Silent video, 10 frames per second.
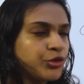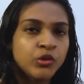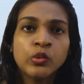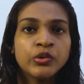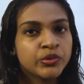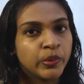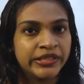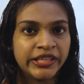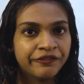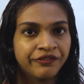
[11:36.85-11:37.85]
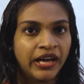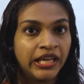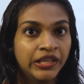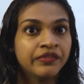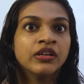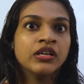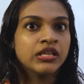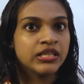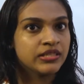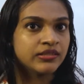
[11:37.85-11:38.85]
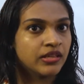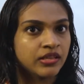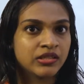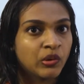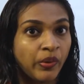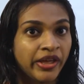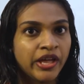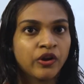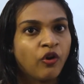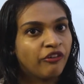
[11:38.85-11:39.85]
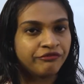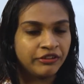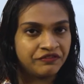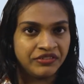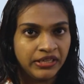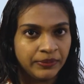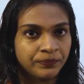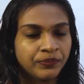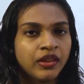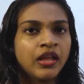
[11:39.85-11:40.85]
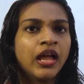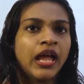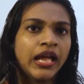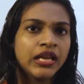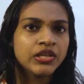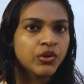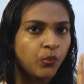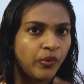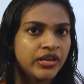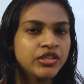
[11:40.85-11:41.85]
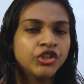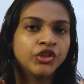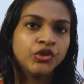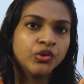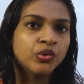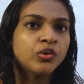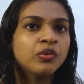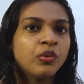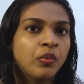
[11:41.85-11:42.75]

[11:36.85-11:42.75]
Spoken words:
225 is the square of 15. And when you